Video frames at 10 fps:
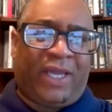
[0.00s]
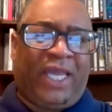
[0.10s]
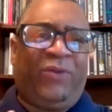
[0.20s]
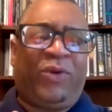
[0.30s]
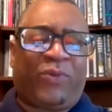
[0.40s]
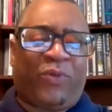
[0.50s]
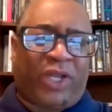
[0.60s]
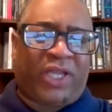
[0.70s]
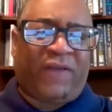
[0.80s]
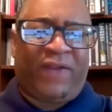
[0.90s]
he was
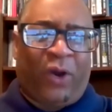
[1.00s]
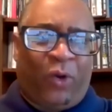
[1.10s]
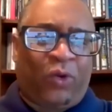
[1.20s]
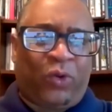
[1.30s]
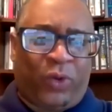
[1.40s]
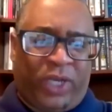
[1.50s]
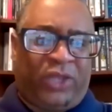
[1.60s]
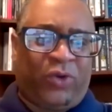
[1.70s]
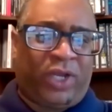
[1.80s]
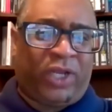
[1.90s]
relatively old when
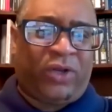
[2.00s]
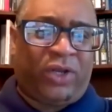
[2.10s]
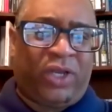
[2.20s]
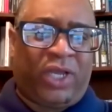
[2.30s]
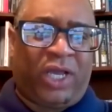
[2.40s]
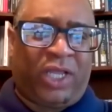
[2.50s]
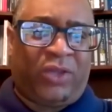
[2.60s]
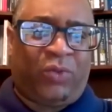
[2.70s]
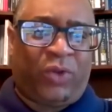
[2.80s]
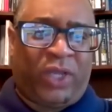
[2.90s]
he joined
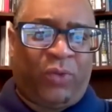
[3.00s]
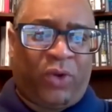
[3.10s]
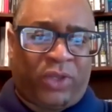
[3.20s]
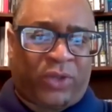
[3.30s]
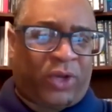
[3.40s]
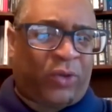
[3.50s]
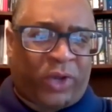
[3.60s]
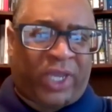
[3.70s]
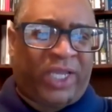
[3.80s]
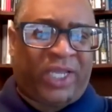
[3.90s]
uh, when he worked started
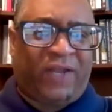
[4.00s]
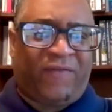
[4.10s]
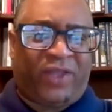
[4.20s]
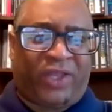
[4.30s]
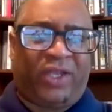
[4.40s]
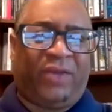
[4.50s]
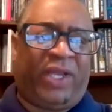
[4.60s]
working in television.